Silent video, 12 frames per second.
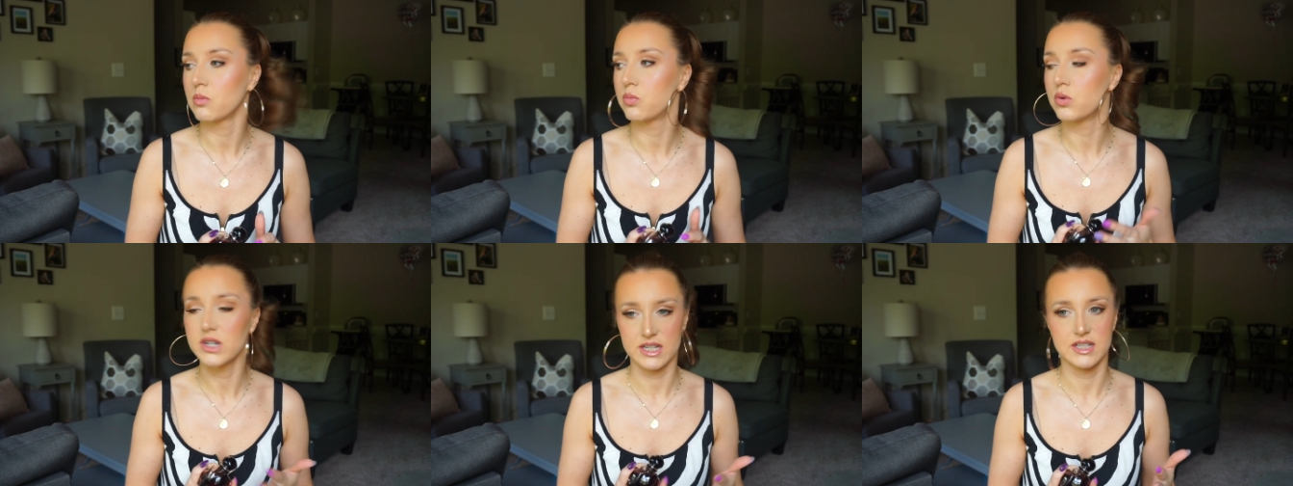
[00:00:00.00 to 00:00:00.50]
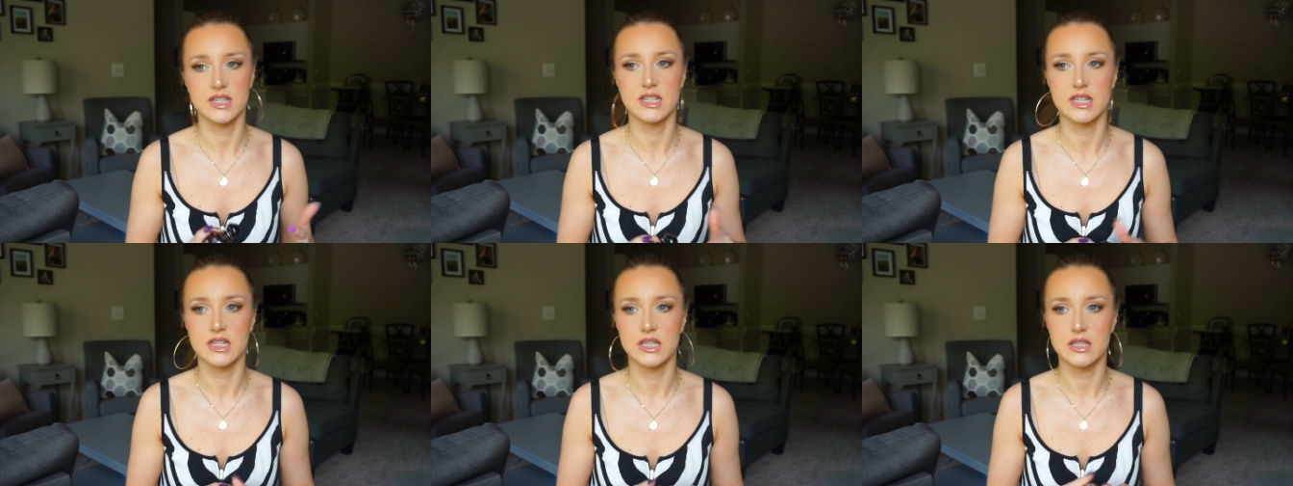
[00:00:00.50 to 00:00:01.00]
what is it
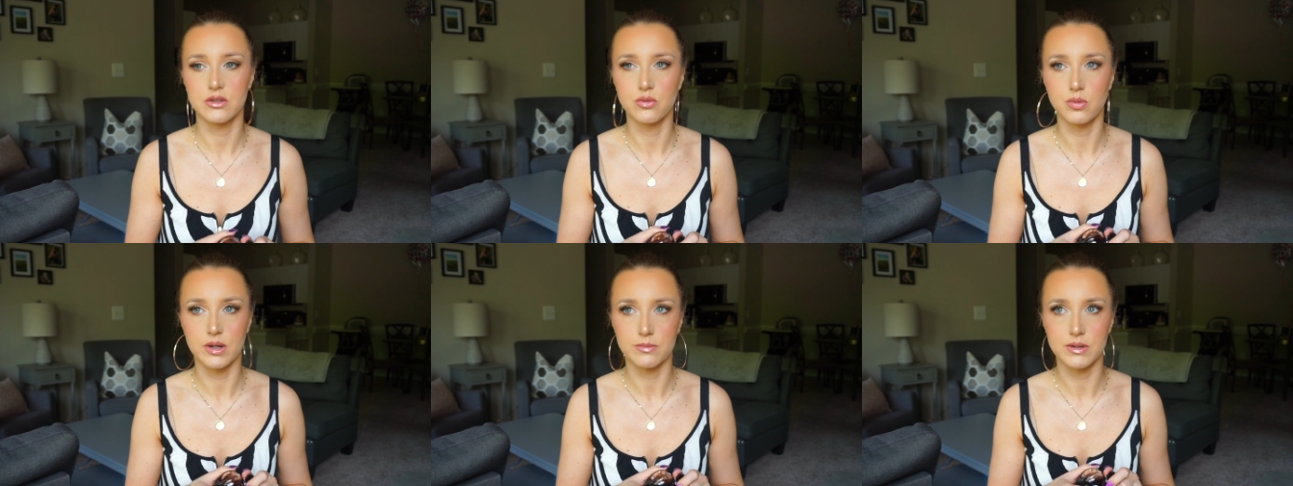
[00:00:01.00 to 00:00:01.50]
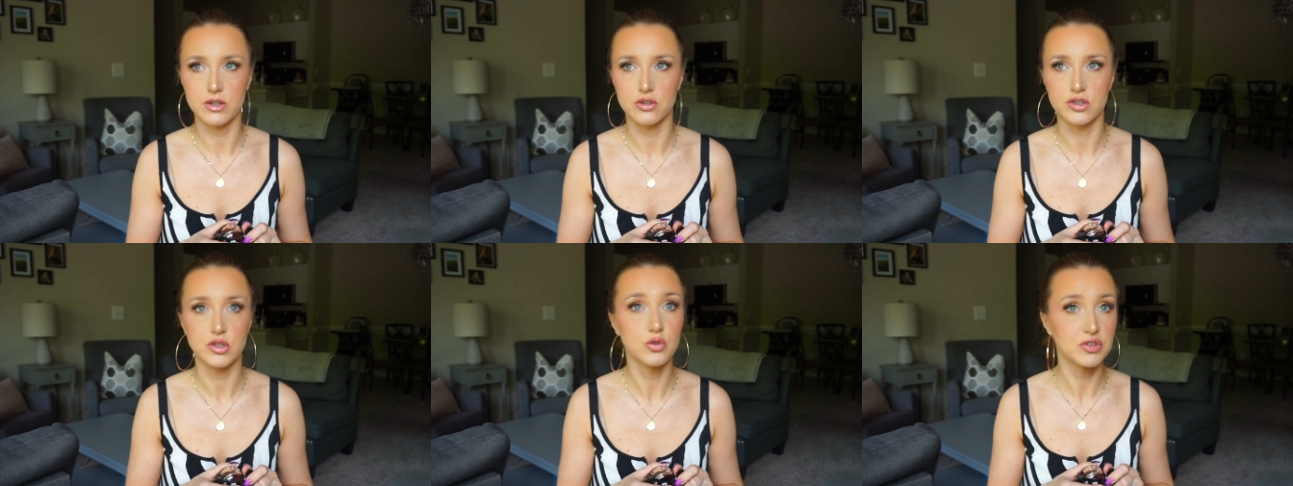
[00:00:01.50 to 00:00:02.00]
that you wear because
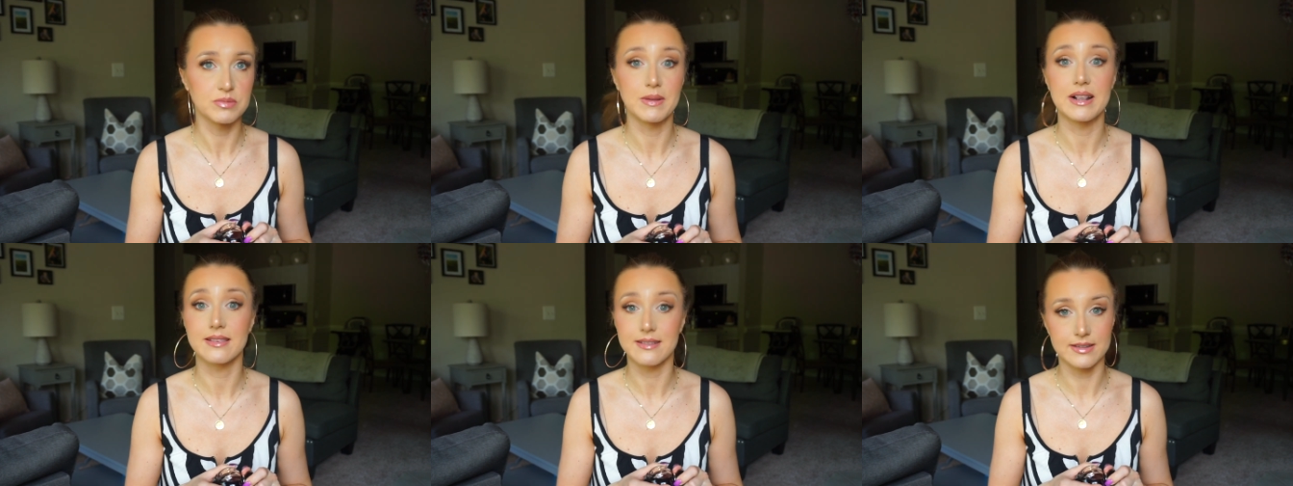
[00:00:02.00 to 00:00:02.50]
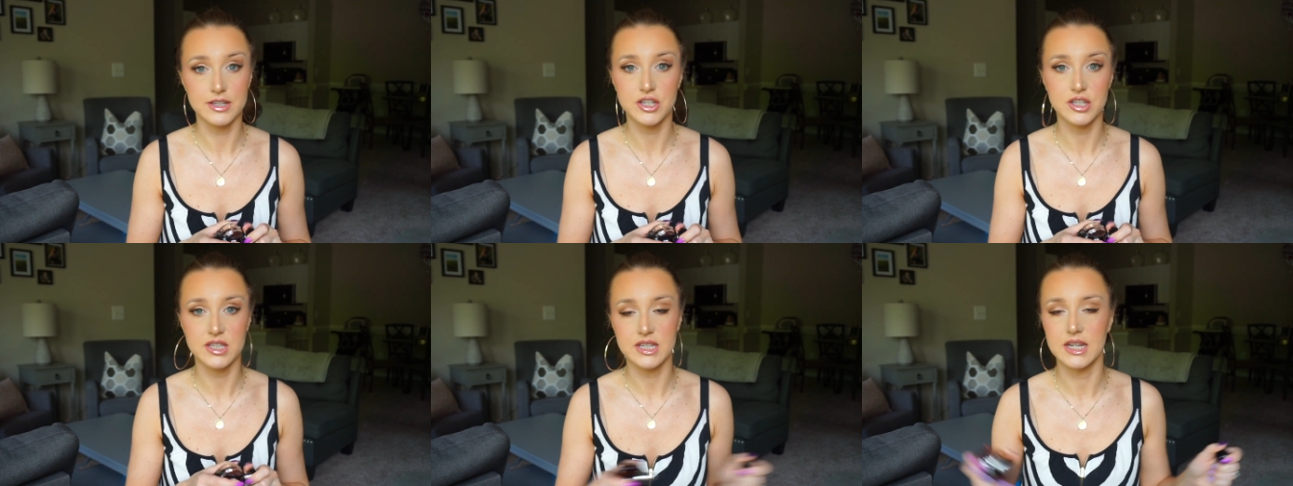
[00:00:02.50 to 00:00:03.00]
you smell
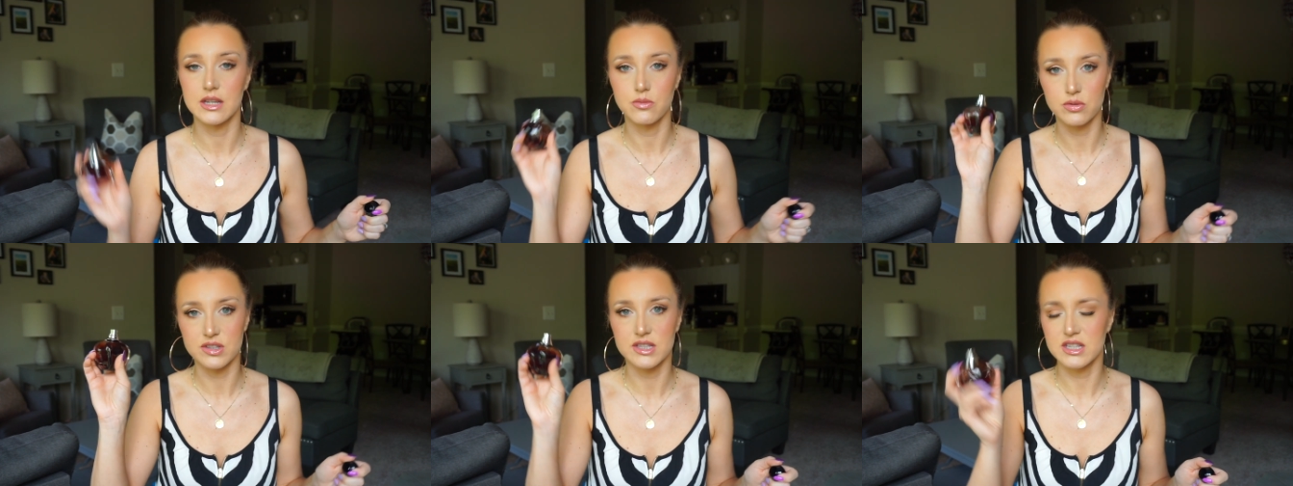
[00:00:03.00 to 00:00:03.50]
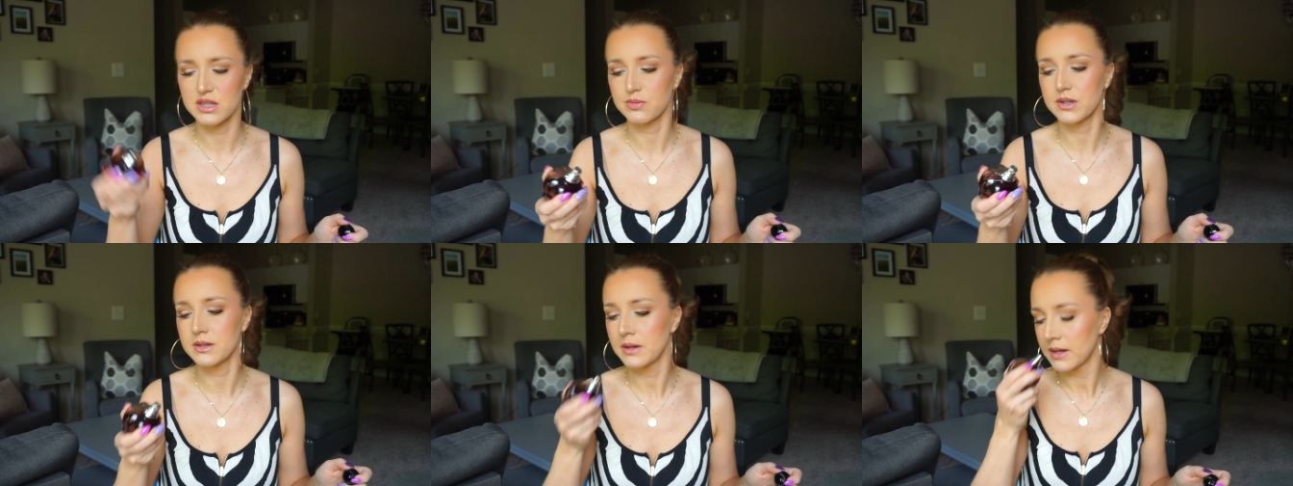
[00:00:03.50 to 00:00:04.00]
delicious and it was this
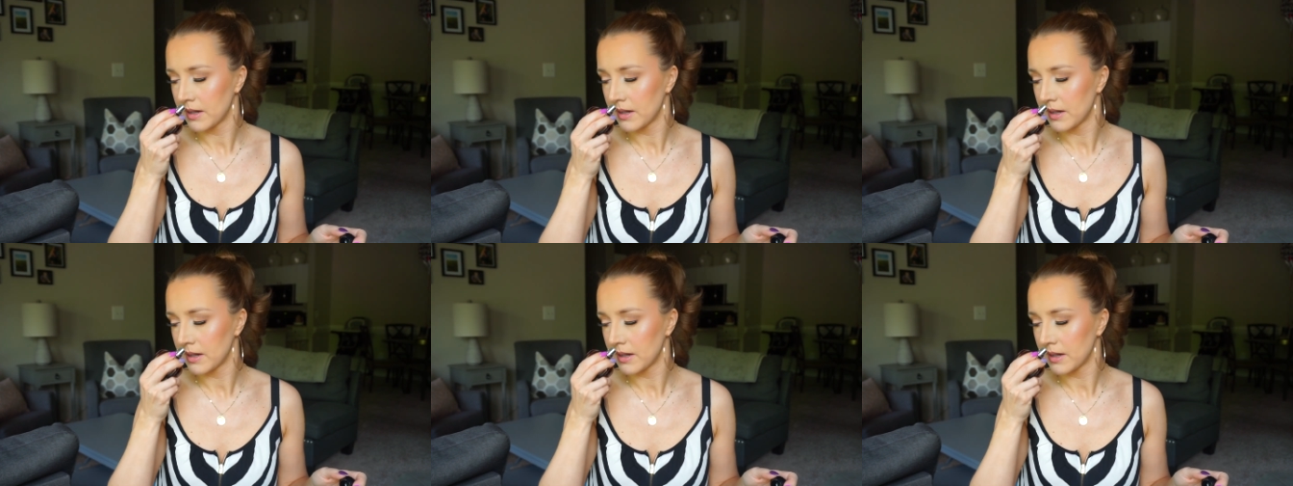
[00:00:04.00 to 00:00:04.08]
one.